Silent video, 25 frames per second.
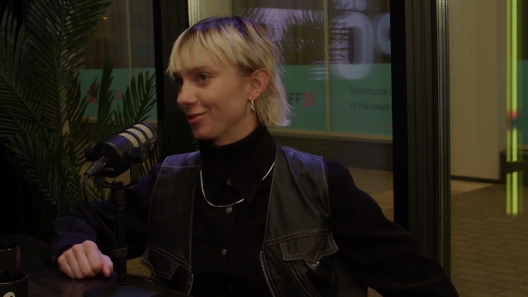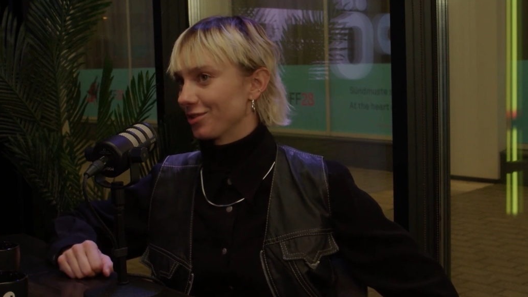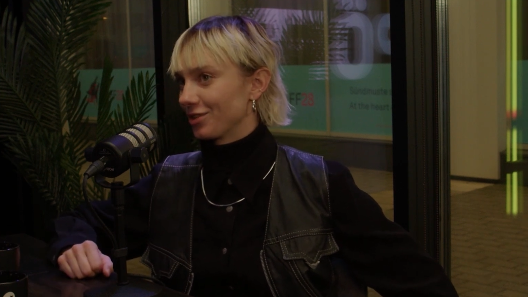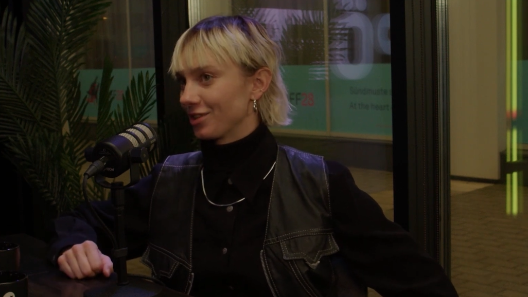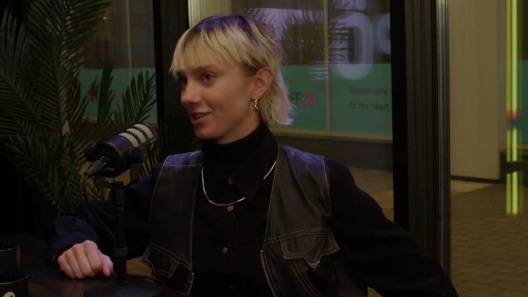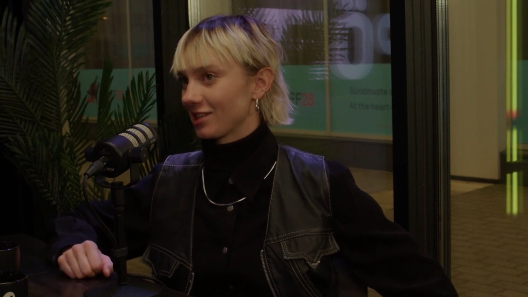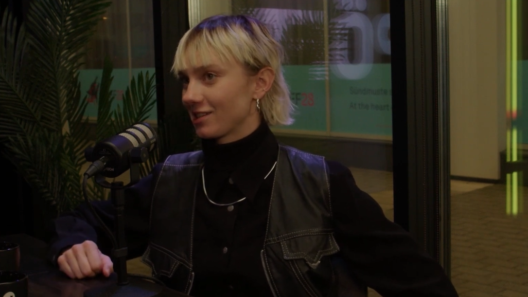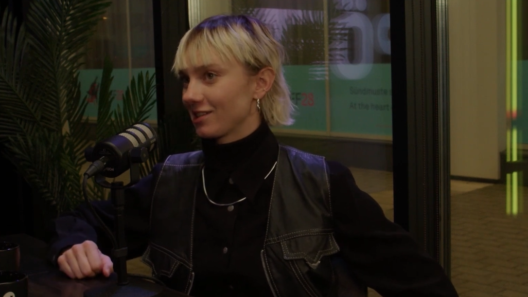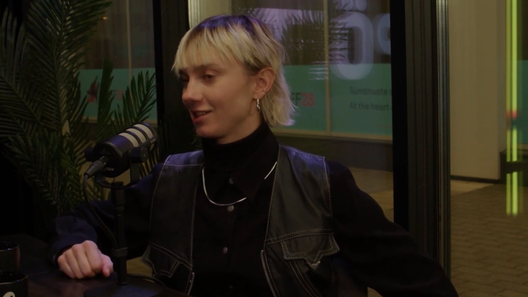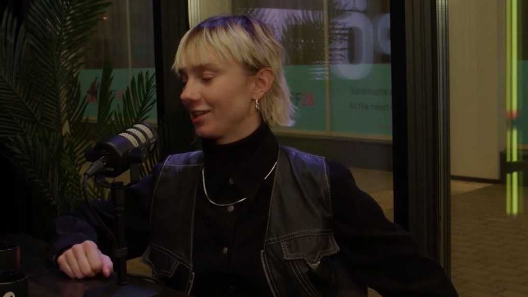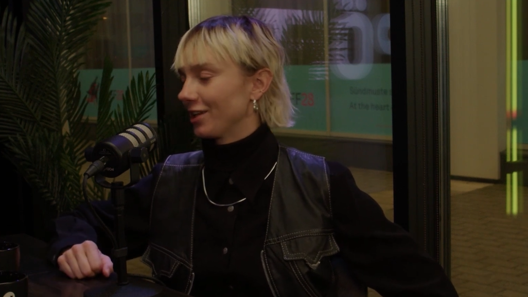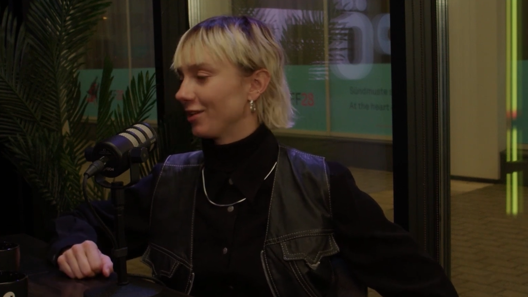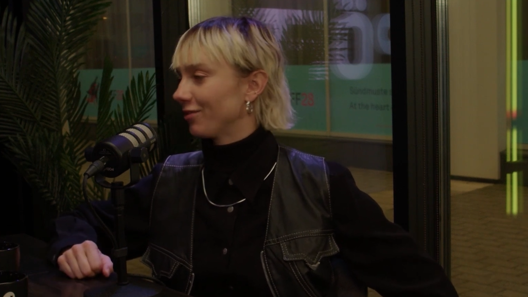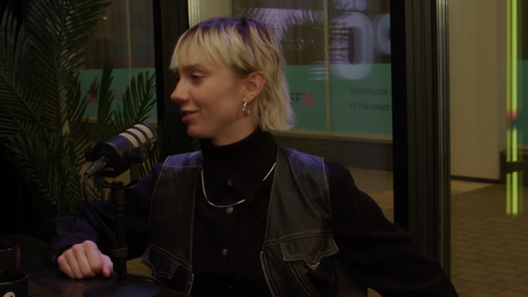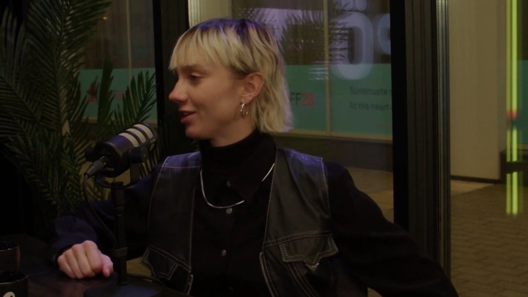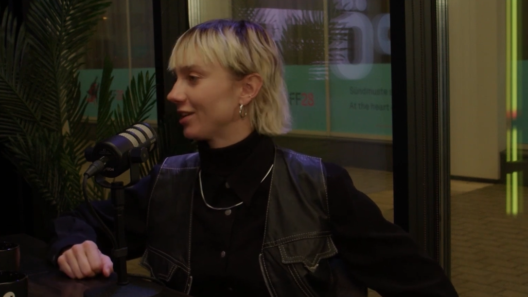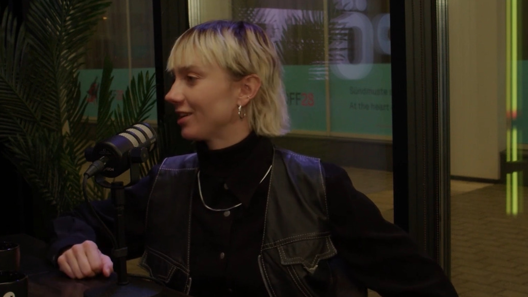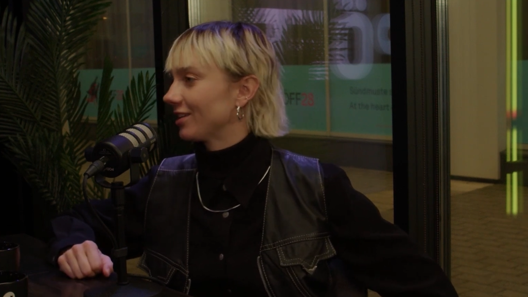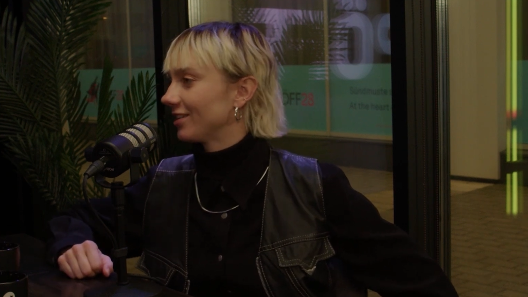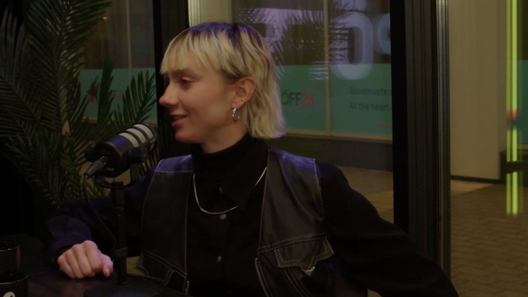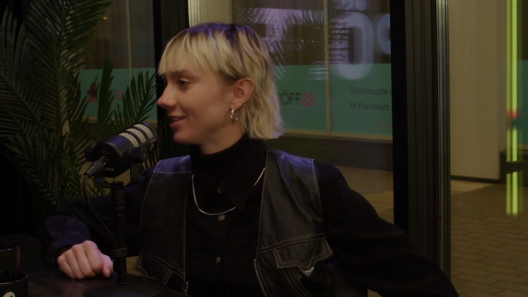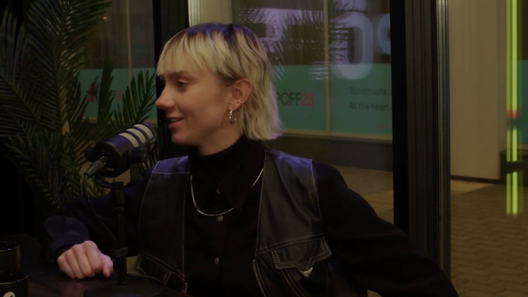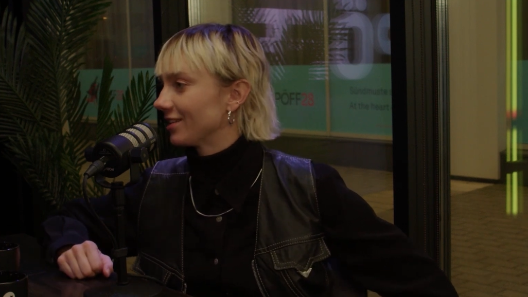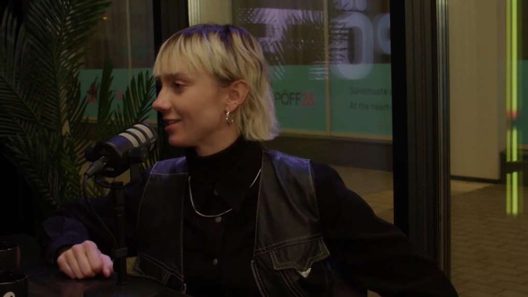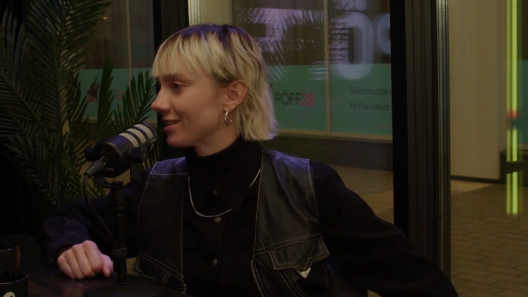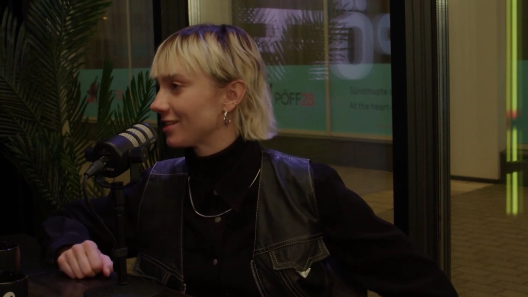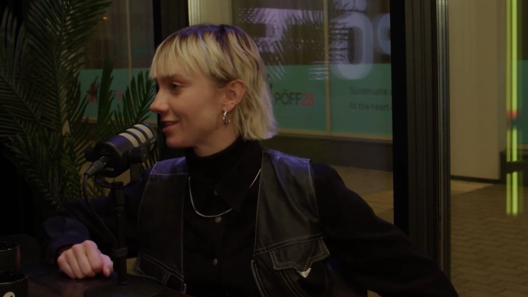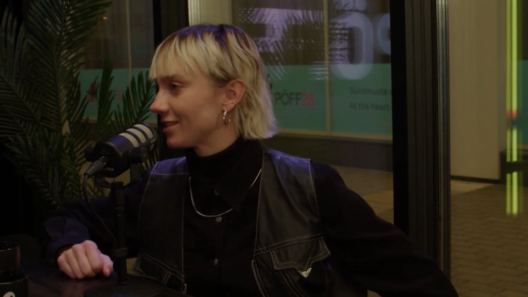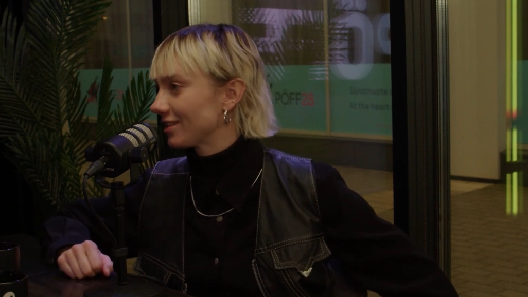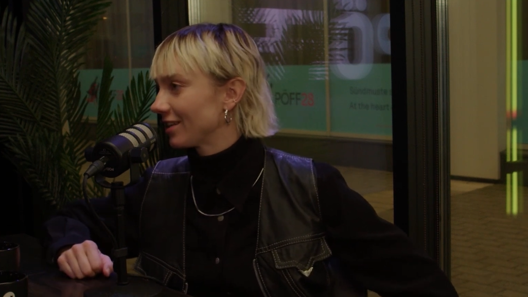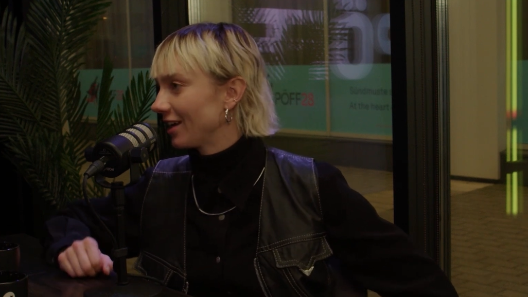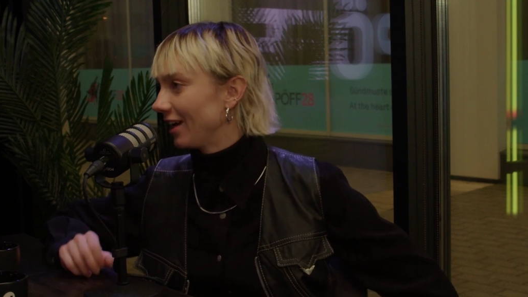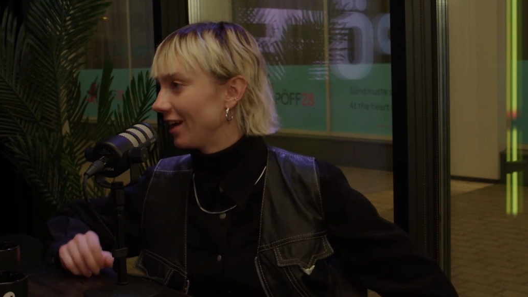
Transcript: just living in this